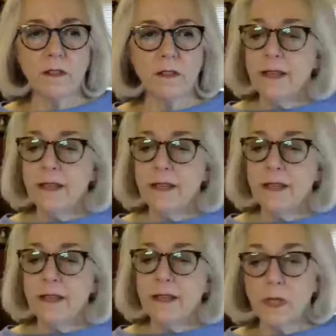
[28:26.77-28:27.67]
And
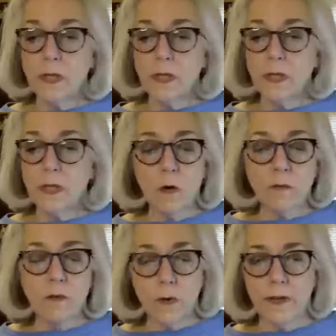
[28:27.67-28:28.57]
typically it's
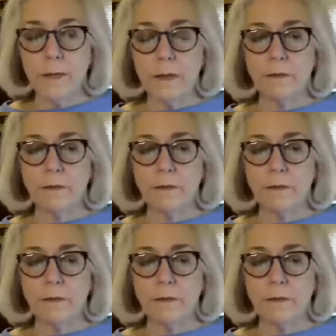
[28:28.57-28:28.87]
overwhelming.